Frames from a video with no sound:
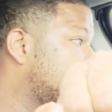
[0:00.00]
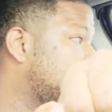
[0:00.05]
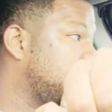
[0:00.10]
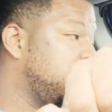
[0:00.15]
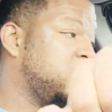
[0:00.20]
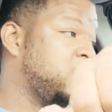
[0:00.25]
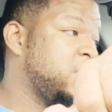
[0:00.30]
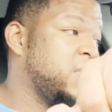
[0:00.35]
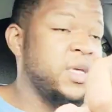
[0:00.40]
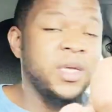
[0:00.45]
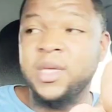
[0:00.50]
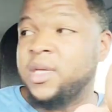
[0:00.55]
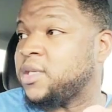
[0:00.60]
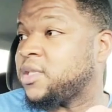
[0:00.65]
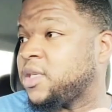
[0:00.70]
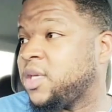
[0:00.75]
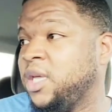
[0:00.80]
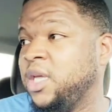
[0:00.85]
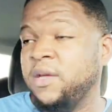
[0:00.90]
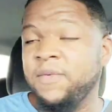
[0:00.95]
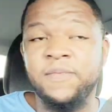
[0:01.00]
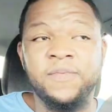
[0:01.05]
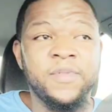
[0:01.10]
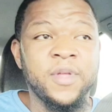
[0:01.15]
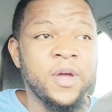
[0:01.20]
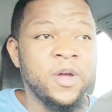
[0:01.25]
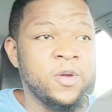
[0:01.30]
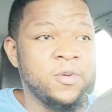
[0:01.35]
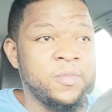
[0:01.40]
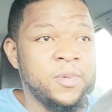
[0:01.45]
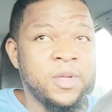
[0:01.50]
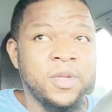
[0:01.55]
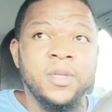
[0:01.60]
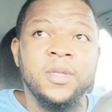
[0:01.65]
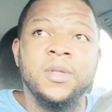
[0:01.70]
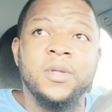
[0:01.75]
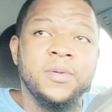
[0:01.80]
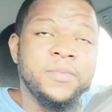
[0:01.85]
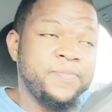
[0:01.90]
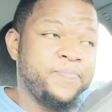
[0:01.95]
he says, Keith
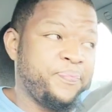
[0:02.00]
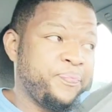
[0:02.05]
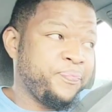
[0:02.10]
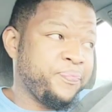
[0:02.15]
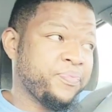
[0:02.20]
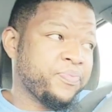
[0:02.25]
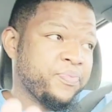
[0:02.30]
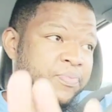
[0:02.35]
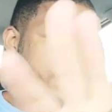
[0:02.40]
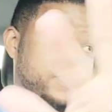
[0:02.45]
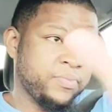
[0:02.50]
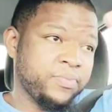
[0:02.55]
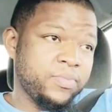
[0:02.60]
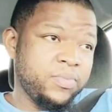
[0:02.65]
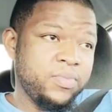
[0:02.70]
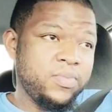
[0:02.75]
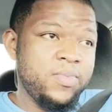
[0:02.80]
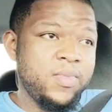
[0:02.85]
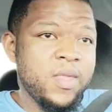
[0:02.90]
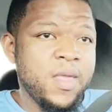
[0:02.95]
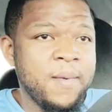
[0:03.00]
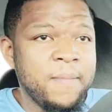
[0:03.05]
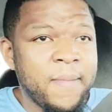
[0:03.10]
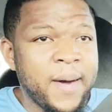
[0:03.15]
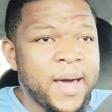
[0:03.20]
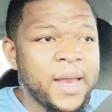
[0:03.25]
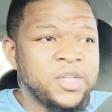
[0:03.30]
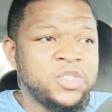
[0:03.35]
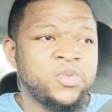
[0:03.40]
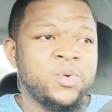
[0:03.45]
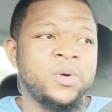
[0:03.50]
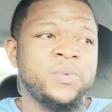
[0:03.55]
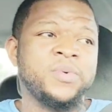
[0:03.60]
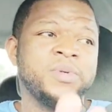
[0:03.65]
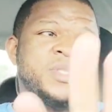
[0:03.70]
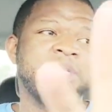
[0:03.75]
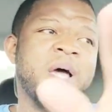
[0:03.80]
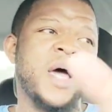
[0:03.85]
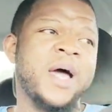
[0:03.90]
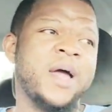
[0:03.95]
Thurman might as well
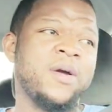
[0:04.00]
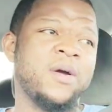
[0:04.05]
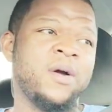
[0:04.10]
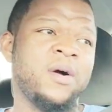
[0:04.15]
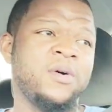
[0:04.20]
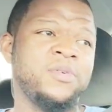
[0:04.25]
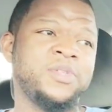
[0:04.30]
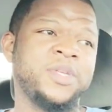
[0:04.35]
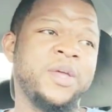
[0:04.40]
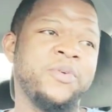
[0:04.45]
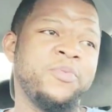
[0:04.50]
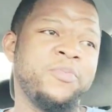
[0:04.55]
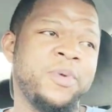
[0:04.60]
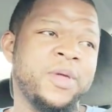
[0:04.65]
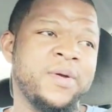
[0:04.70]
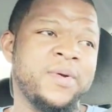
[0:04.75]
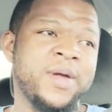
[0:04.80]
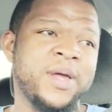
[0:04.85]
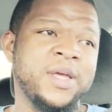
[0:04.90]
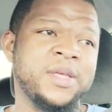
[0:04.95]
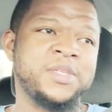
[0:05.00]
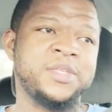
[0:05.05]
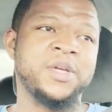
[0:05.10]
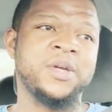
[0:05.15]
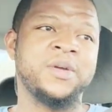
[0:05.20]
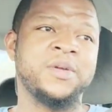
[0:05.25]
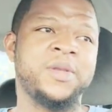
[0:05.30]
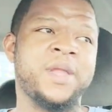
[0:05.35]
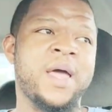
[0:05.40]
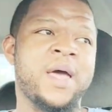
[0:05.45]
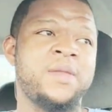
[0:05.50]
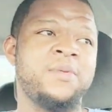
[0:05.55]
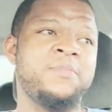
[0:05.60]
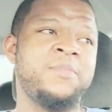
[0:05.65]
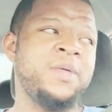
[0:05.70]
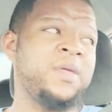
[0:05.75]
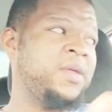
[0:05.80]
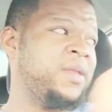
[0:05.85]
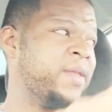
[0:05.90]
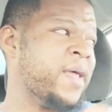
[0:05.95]
retire. Jose Ramirez turned down a
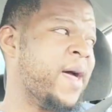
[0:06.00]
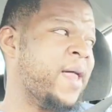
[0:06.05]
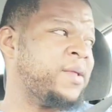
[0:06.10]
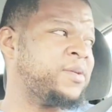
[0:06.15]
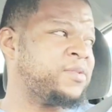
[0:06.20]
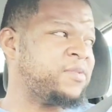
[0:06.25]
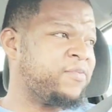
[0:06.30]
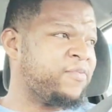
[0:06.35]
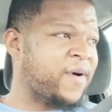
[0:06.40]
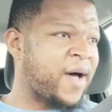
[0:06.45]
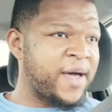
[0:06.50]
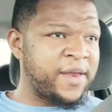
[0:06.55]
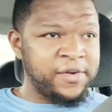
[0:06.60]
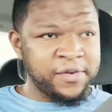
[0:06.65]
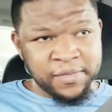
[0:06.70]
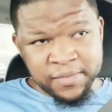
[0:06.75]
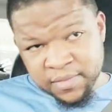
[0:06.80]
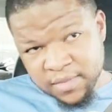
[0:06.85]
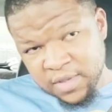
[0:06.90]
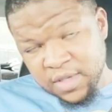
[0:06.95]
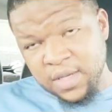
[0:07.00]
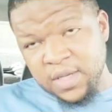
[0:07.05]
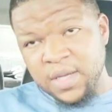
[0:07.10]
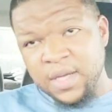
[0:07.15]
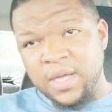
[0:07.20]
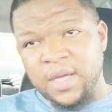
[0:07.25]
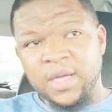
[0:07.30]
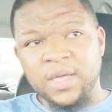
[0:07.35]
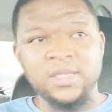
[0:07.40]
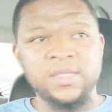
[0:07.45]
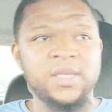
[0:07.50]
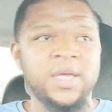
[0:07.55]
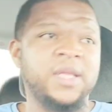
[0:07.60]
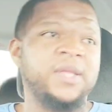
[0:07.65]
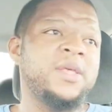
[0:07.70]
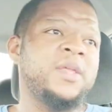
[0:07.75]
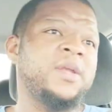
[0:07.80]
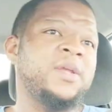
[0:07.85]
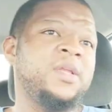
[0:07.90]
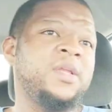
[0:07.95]
million dollars to fight him. He
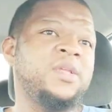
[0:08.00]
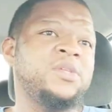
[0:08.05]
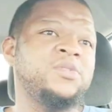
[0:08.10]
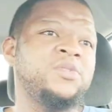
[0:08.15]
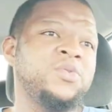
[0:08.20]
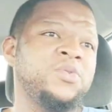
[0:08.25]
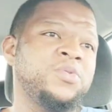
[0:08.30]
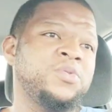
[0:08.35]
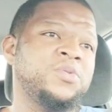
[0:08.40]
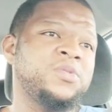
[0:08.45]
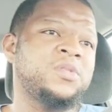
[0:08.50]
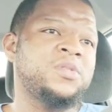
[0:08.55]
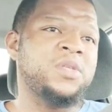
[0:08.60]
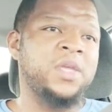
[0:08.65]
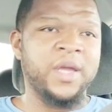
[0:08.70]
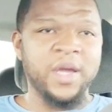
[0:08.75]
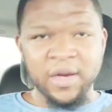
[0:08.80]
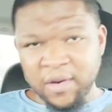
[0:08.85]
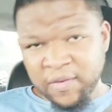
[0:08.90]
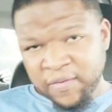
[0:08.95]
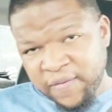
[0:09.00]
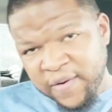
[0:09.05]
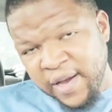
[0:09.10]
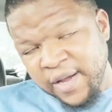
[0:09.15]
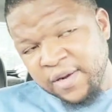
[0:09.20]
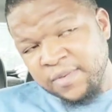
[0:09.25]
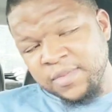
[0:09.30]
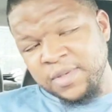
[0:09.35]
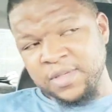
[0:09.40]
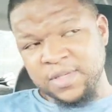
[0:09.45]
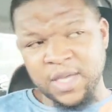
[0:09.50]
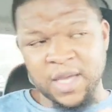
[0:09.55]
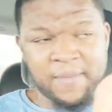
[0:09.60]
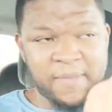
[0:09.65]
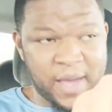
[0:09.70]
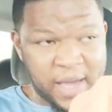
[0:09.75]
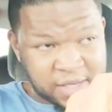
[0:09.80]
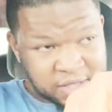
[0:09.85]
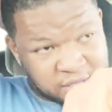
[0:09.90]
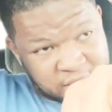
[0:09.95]
said none of these dudes are scared to fight him. He said
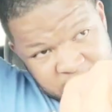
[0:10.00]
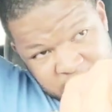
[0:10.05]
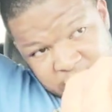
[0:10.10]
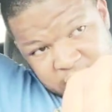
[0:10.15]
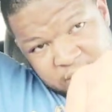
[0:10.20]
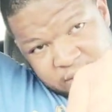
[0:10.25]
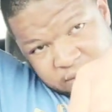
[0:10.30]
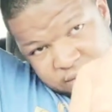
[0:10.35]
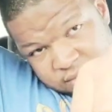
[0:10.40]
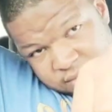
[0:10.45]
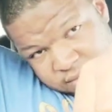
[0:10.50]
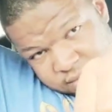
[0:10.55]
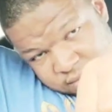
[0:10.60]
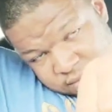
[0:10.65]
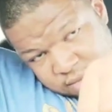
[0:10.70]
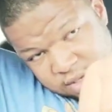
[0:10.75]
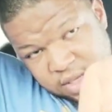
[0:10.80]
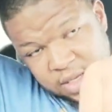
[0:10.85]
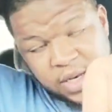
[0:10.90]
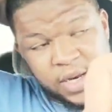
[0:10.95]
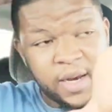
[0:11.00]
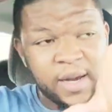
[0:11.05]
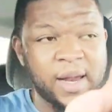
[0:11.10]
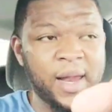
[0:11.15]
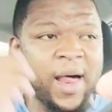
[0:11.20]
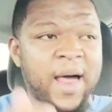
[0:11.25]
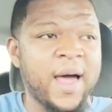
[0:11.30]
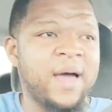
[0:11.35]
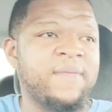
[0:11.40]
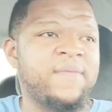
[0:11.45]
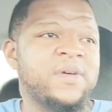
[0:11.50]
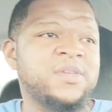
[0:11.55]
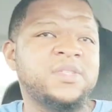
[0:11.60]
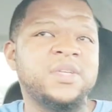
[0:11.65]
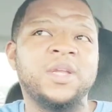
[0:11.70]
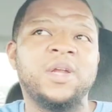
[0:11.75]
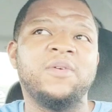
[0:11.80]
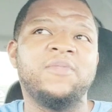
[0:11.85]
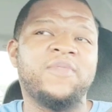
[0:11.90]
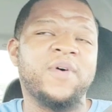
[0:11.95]
basically, he did a live. I
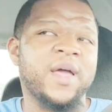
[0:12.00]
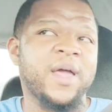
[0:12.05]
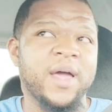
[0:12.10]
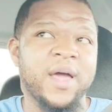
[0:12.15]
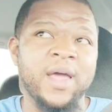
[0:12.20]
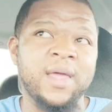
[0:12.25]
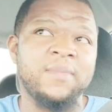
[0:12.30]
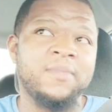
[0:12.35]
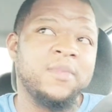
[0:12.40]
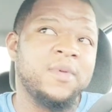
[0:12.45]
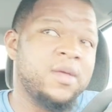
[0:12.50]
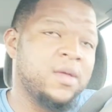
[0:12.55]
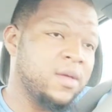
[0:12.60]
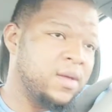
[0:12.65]
seen a fight hype